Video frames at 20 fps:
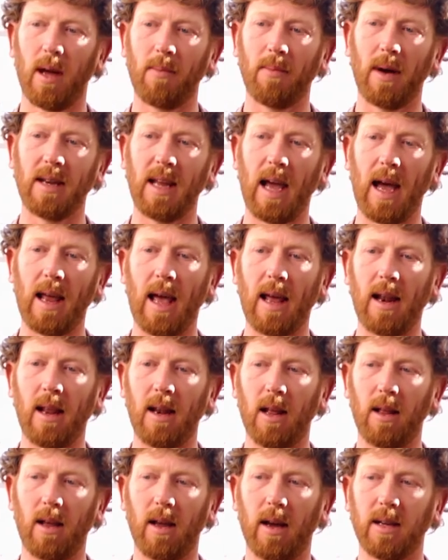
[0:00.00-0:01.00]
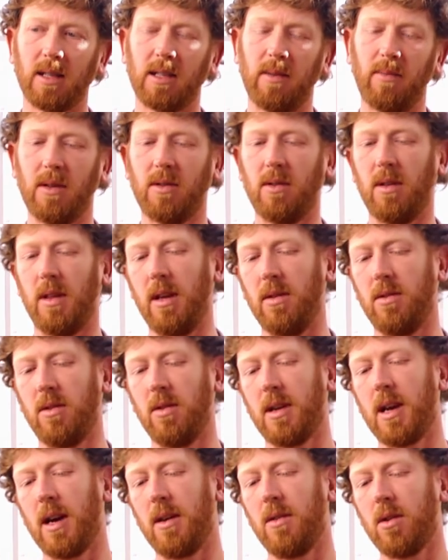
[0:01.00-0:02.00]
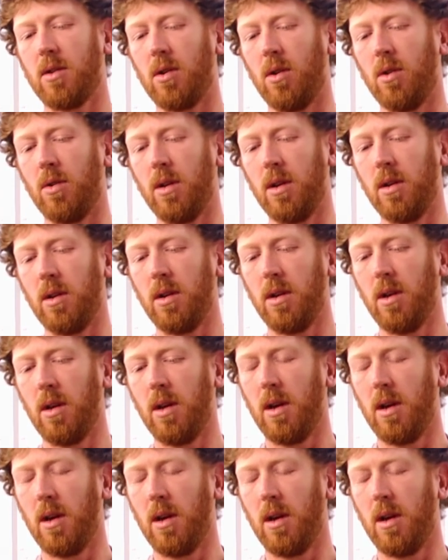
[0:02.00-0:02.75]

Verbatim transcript: my dad had an ileostomy. So they took out the colon,